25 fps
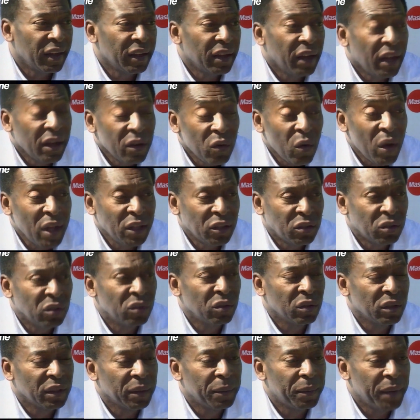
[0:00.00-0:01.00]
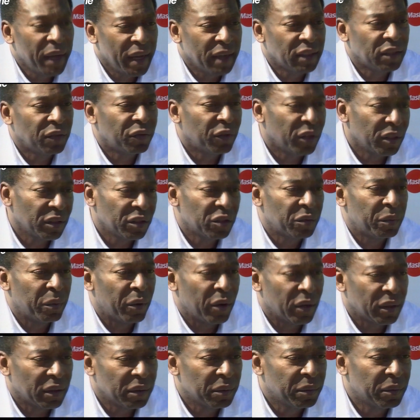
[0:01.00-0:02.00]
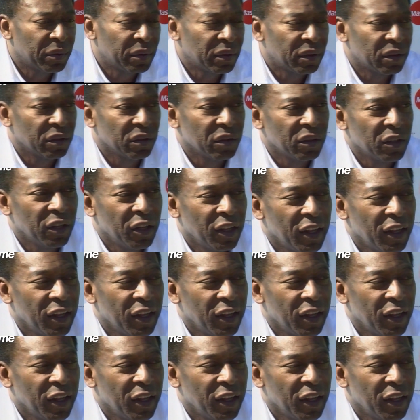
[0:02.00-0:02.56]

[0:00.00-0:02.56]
I want to do the best for the sport in Brazil.